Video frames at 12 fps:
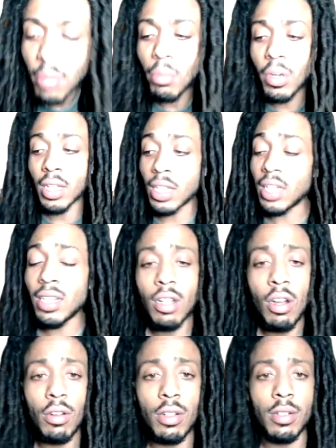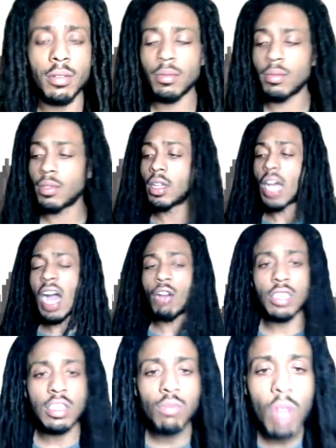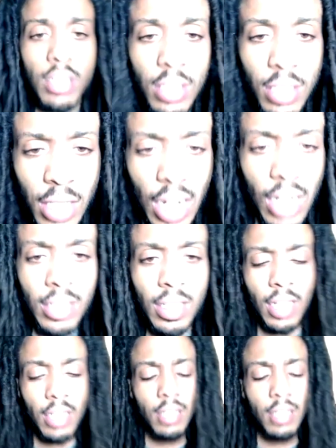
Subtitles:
But Lena colder. I was just watching the shot today.